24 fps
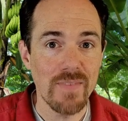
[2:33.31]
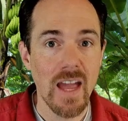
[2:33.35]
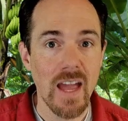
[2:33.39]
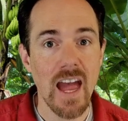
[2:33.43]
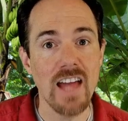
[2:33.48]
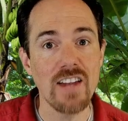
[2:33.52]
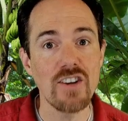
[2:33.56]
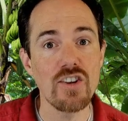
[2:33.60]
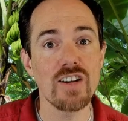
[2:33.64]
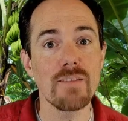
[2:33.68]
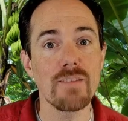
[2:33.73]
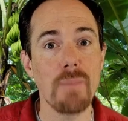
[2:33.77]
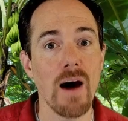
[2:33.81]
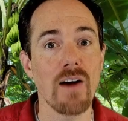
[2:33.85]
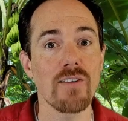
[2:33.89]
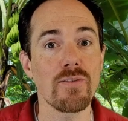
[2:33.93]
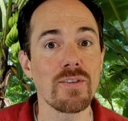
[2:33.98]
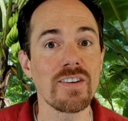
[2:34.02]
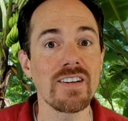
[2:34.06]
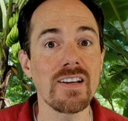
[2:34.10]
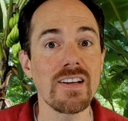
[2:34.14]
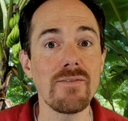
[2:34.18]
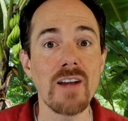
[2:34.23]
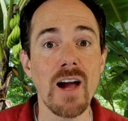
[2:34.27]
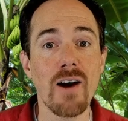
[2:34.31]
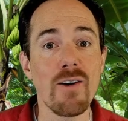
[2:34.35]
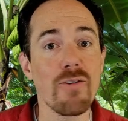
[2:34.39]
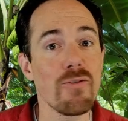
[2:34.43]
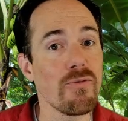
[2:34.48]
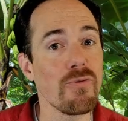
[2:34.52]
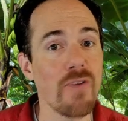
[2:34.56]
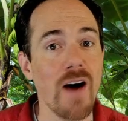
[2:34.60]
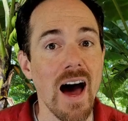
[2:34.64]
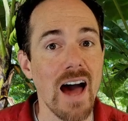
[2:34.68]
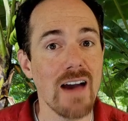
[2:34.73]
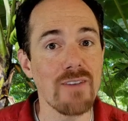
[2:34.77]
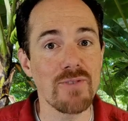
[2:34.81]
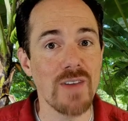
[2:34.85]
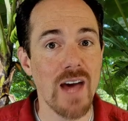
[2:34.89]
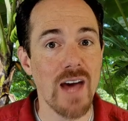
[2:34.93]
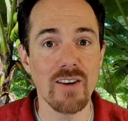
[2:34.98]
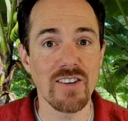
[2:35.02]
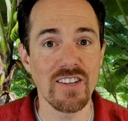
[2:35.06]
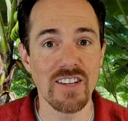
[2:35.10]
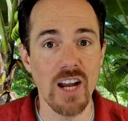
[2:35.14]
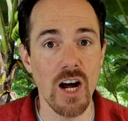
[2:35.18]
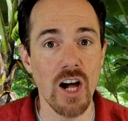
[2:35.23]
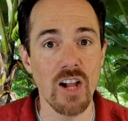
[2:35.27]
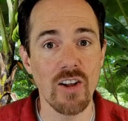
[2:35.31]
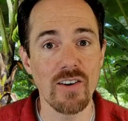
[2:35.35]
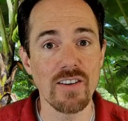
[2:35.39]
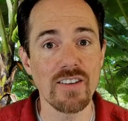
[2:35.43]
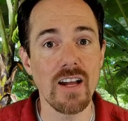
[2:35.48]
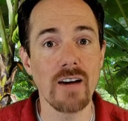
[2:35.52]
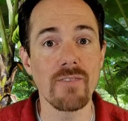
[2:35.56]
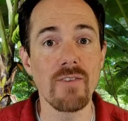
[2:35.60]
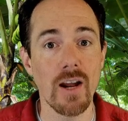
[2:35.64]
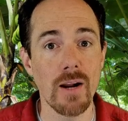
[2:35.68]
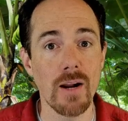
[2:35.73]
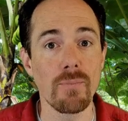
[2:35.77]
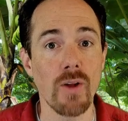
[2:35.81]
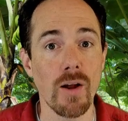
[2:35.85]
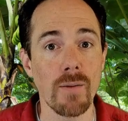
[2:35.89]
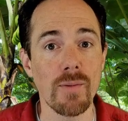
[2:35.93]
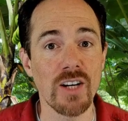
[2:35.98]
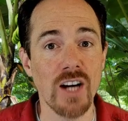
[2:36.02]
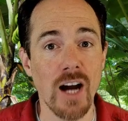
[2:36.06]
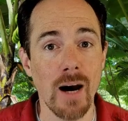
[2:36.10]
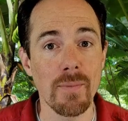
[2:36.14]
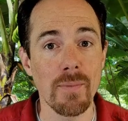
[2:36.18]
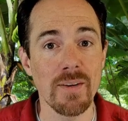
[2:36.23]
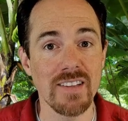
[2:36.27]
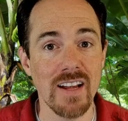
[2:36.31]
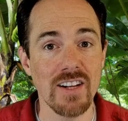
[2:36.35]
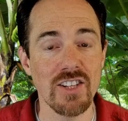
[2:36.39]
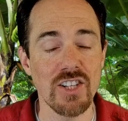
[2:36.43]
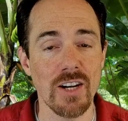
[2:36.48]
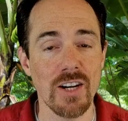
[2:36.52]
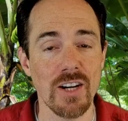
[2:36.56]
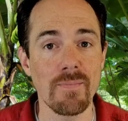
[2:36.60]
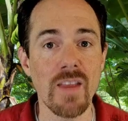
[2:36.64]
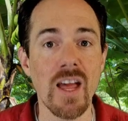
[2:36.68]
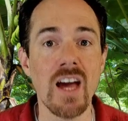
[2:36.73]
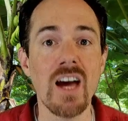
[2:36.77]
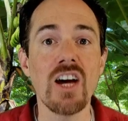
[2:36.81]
and your spouse received $5,000 of unemployment compensation.